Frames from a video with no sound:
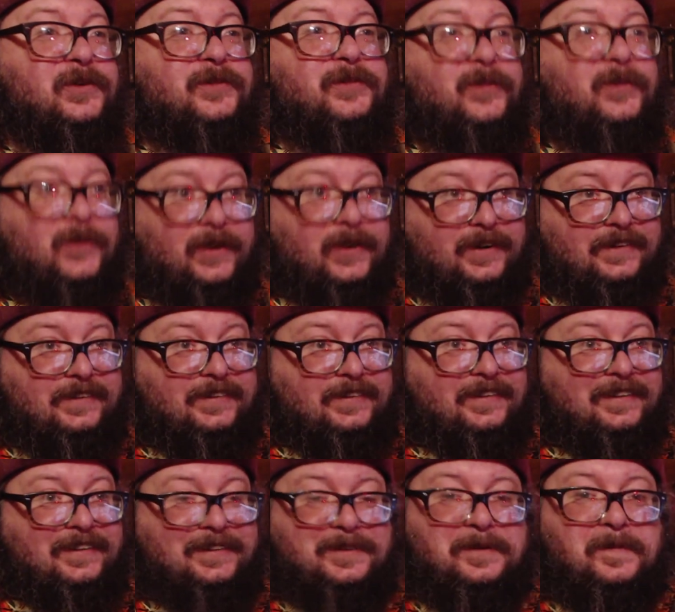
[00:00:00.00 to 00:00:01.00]
worked.
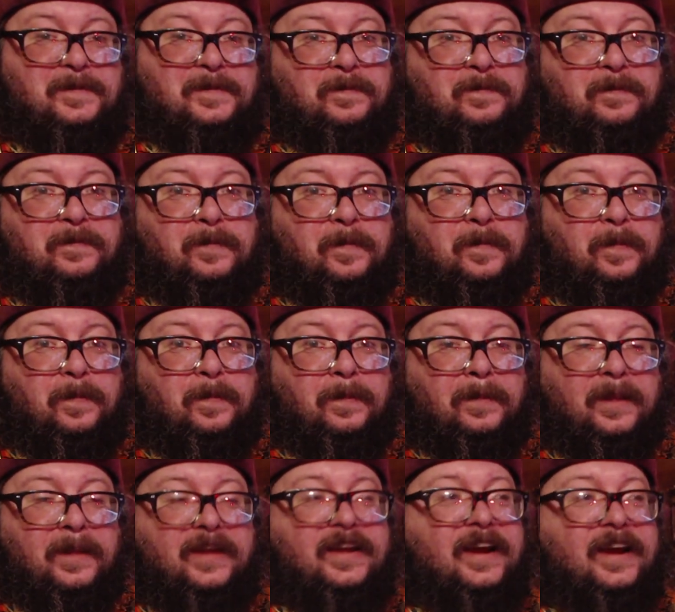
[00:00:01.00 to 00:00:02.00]

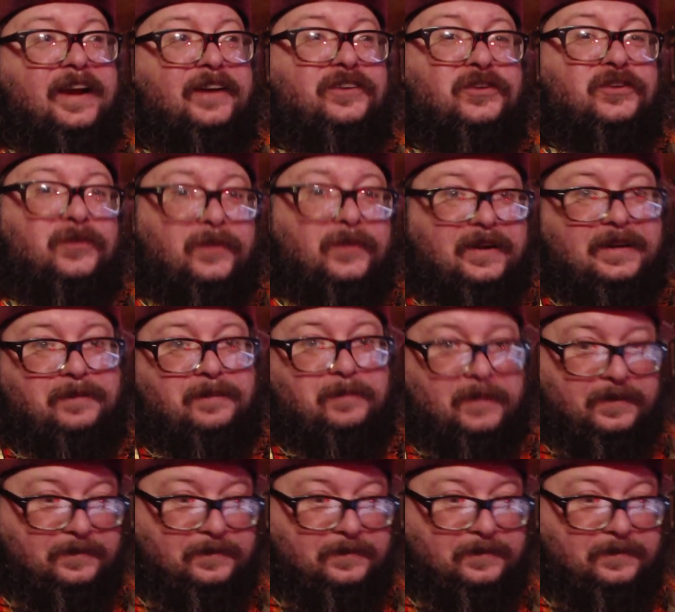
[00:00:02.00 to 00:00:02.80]
He had a dream